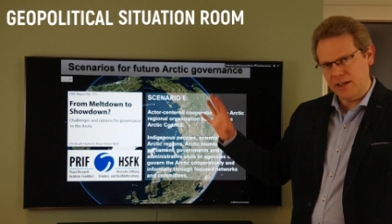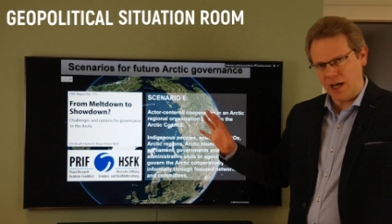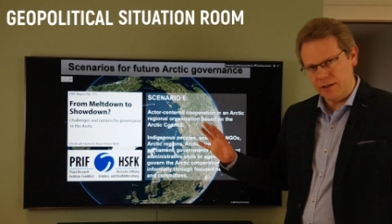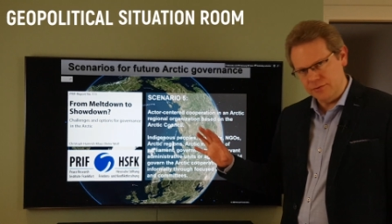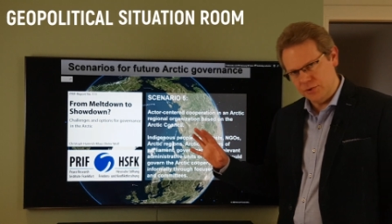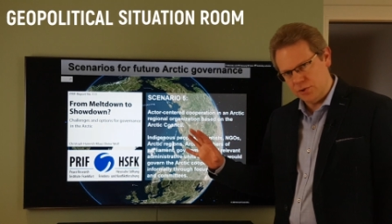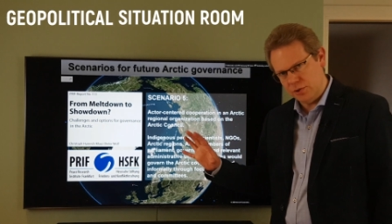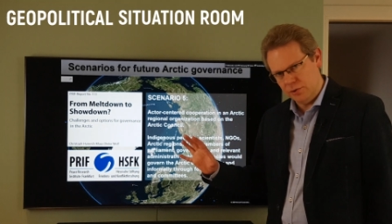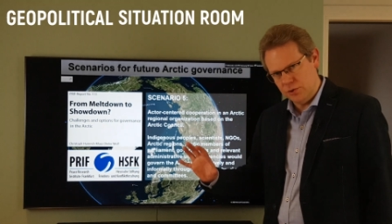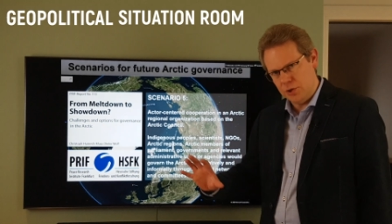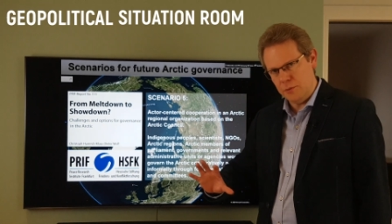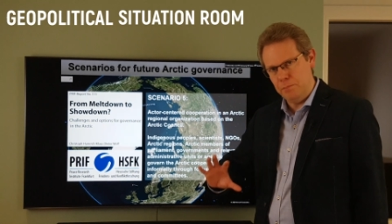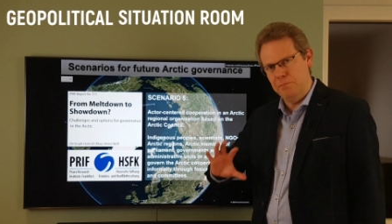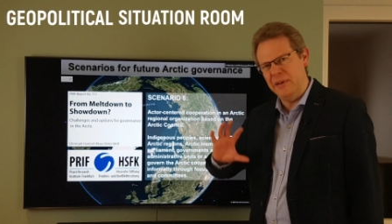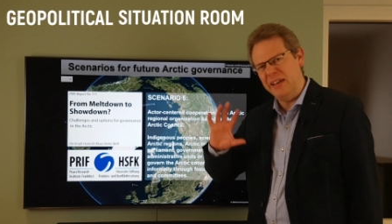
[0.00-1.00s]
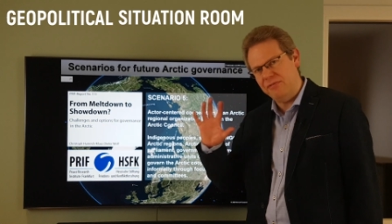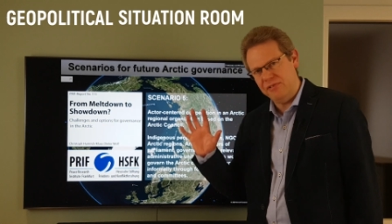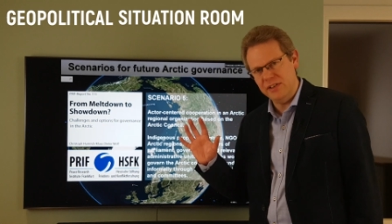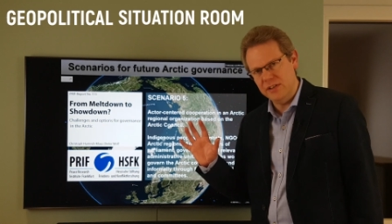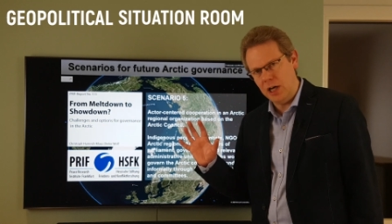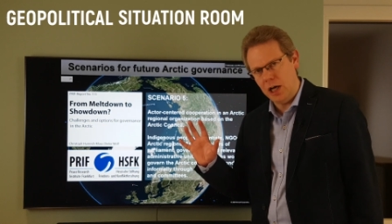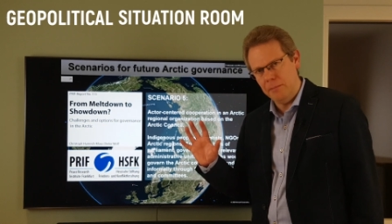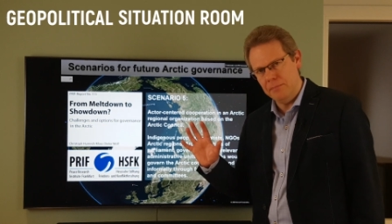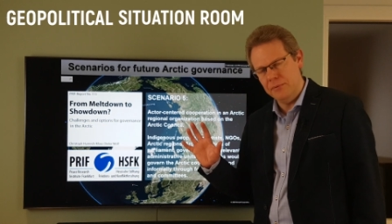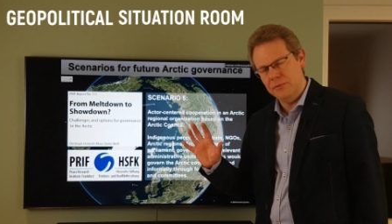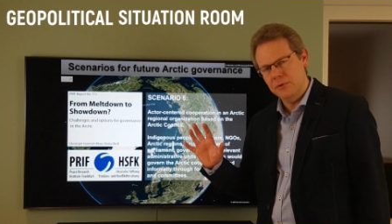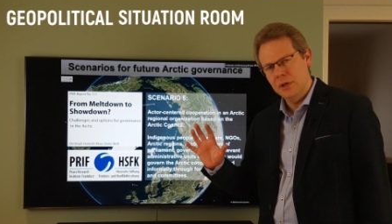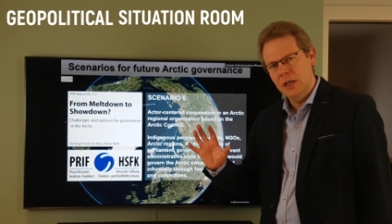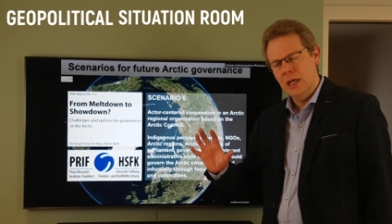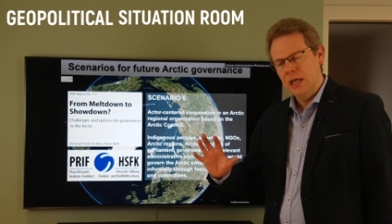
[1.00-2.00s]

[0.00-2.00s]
Council, you beef it up,